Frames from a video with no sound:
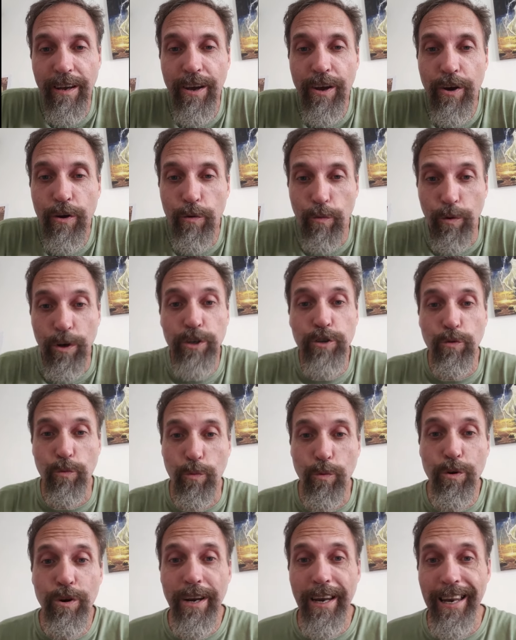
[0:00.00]
which
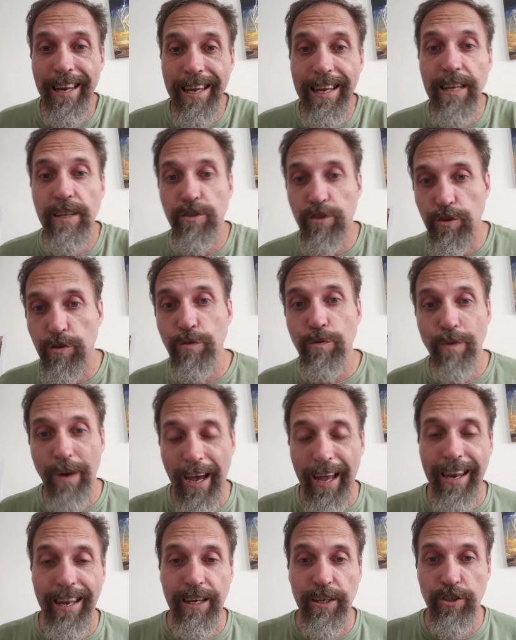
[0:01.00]
would lead to
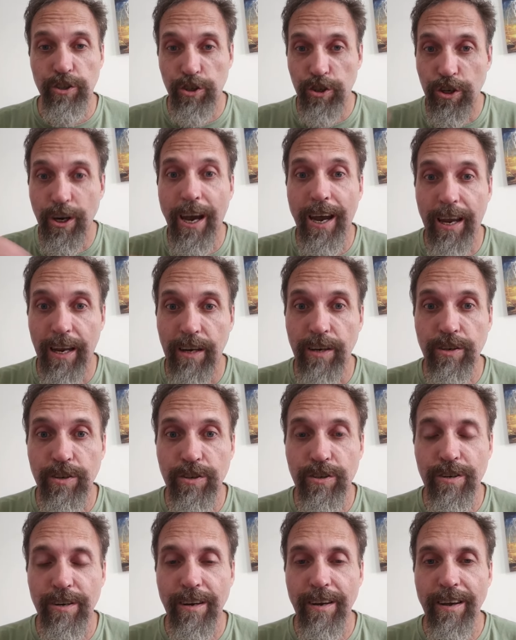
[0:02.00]
an
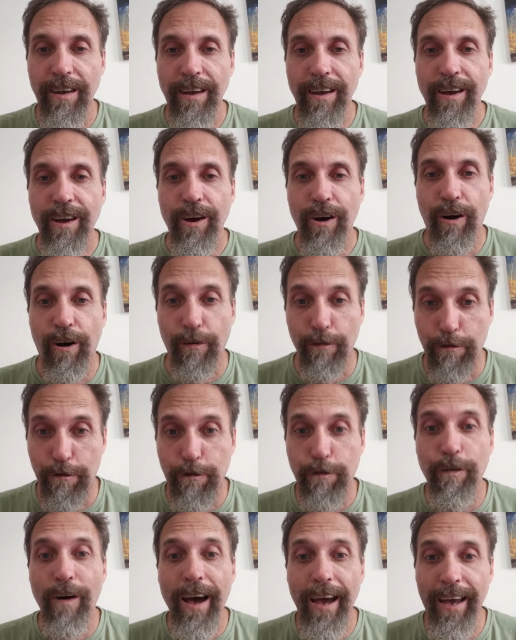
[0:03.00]
exchange of
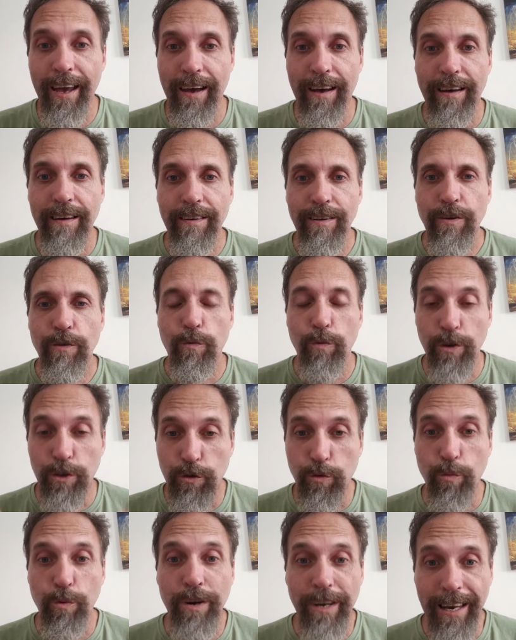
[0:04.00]
fire,
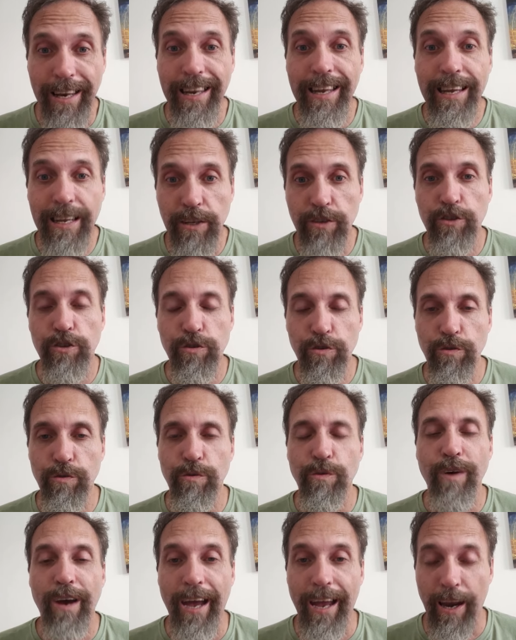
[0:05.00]
which would lead
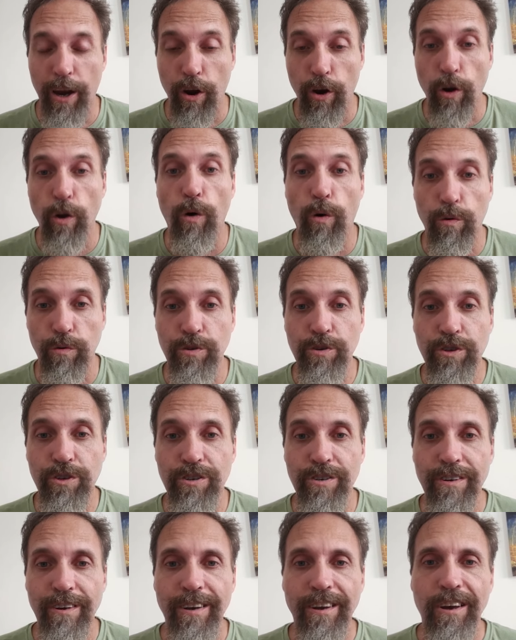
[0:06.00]
to a
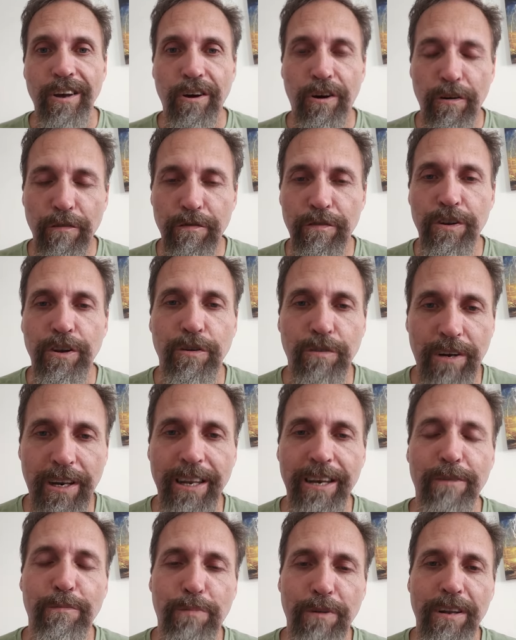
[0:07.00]
launch of
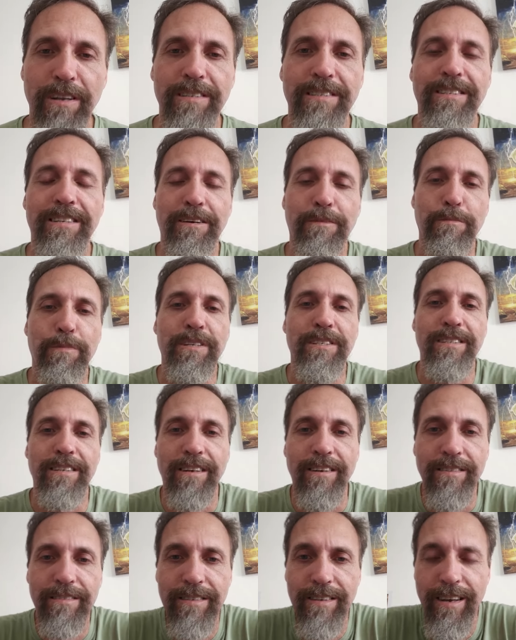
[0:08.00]
nuclear ballistic
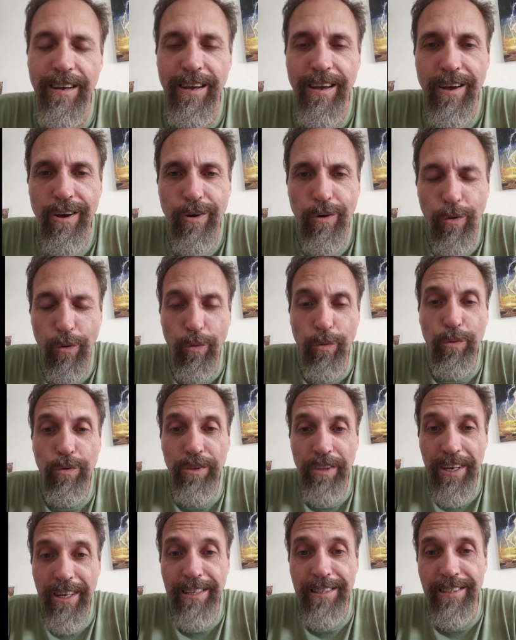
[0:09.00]
missiles. All
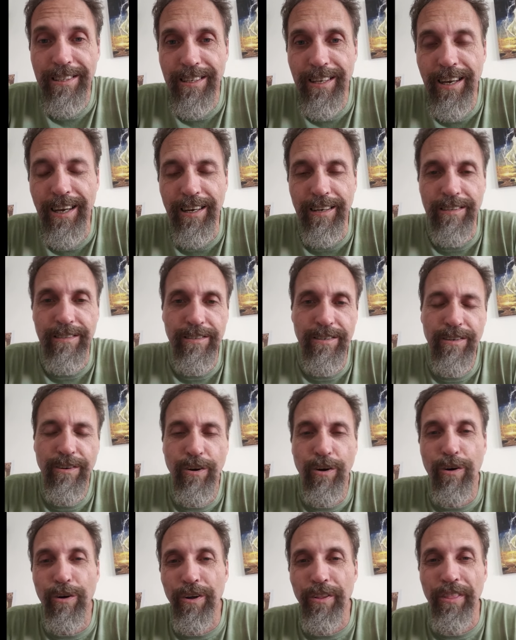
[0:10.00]
these things
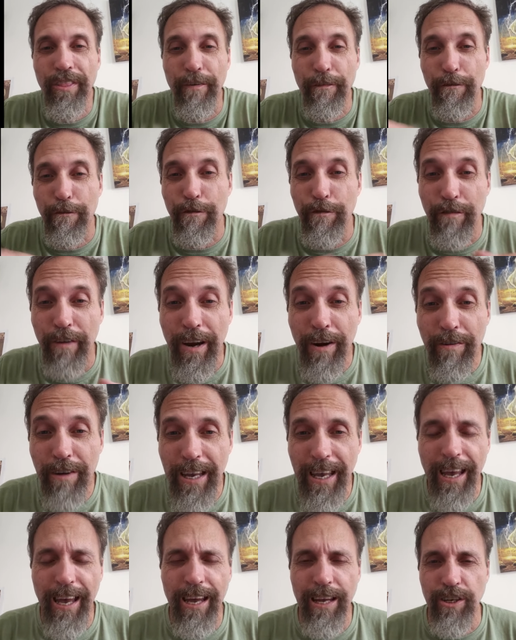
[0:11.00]
are on the
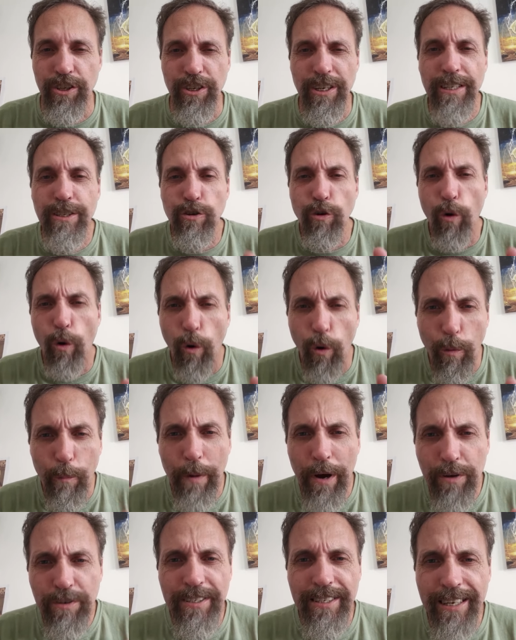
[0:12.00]
very edge. It's
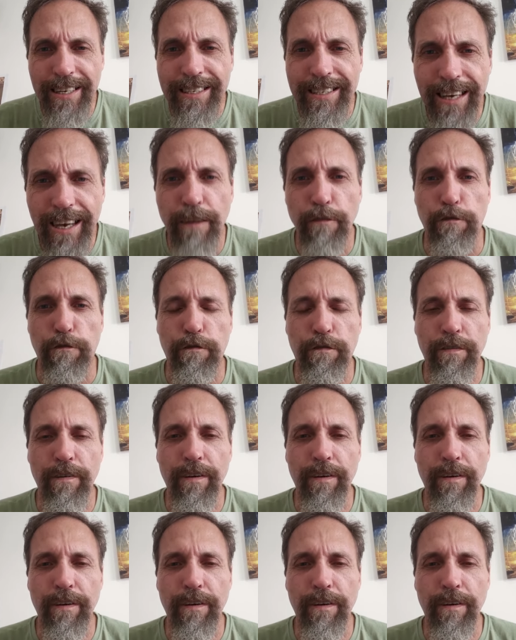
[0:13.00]
almost as if